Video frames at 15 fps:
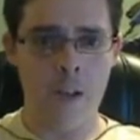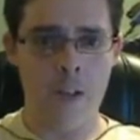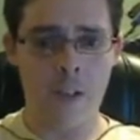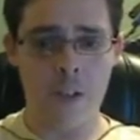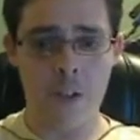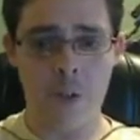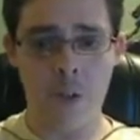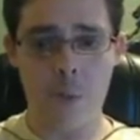
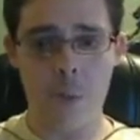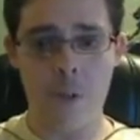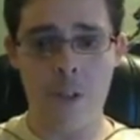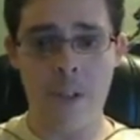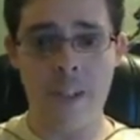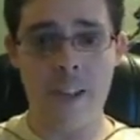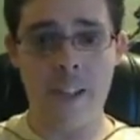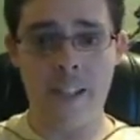This disruptor
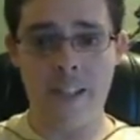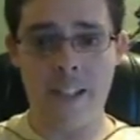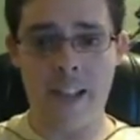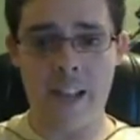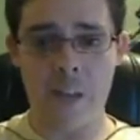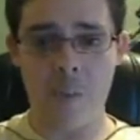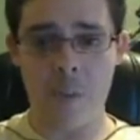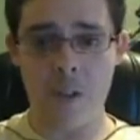is getting
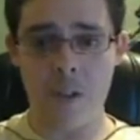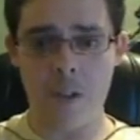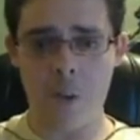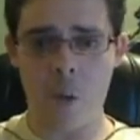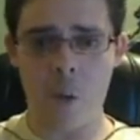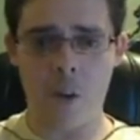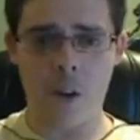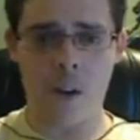attacked, but I do
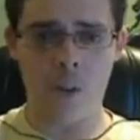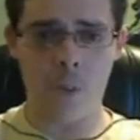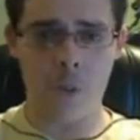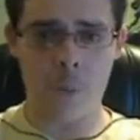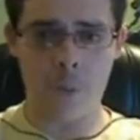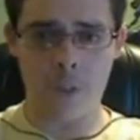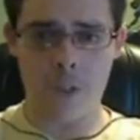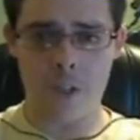hold it off
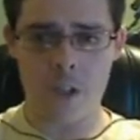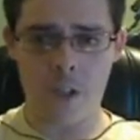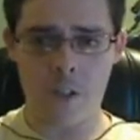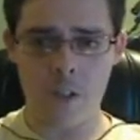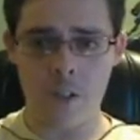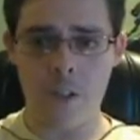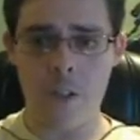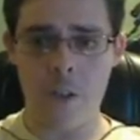with my
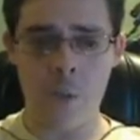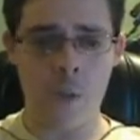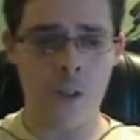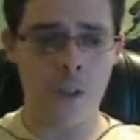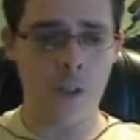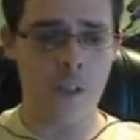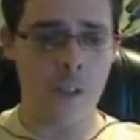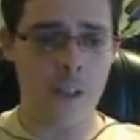Stalkers. He doesn't want
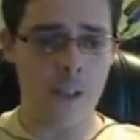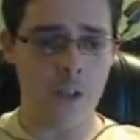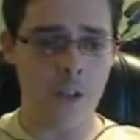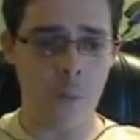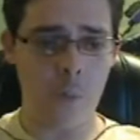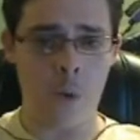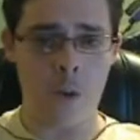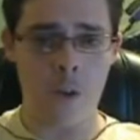to engage
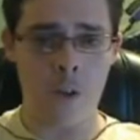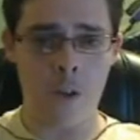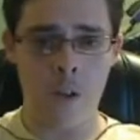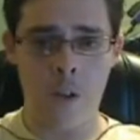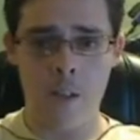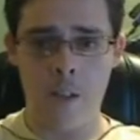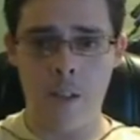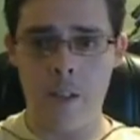anymore.
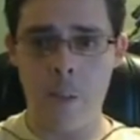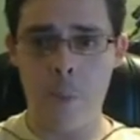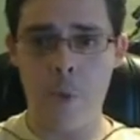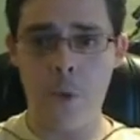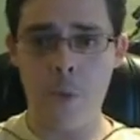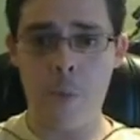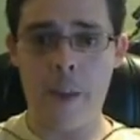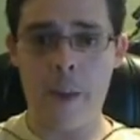He
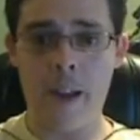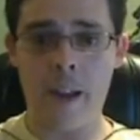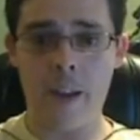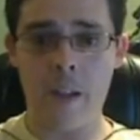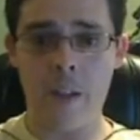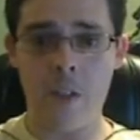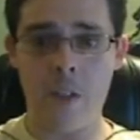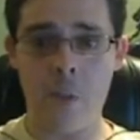pulls
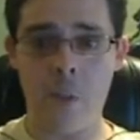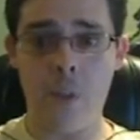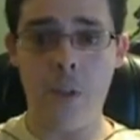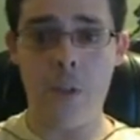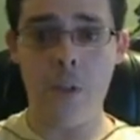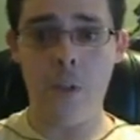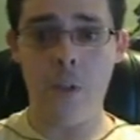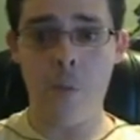back and starts
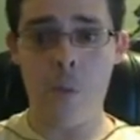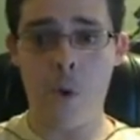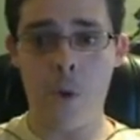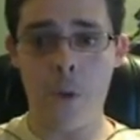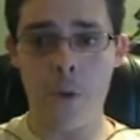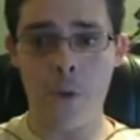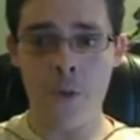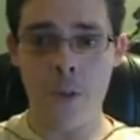building some more
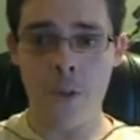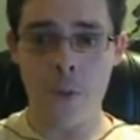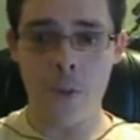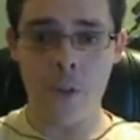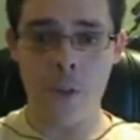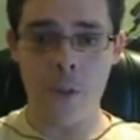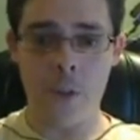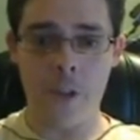roaches. He's
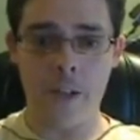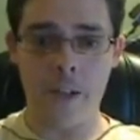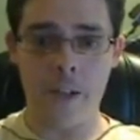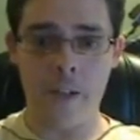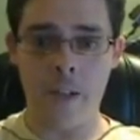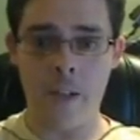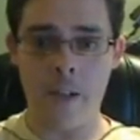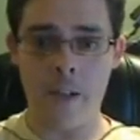really trying to
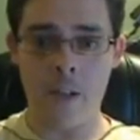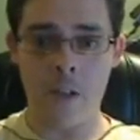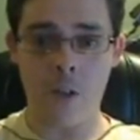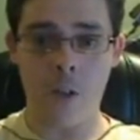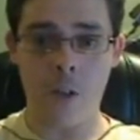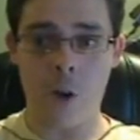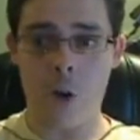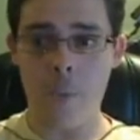get a nice
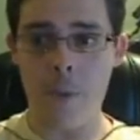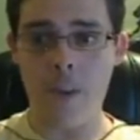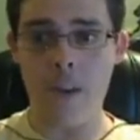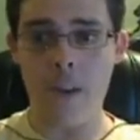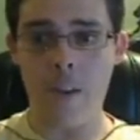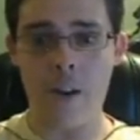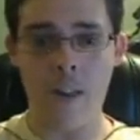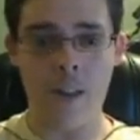little army together.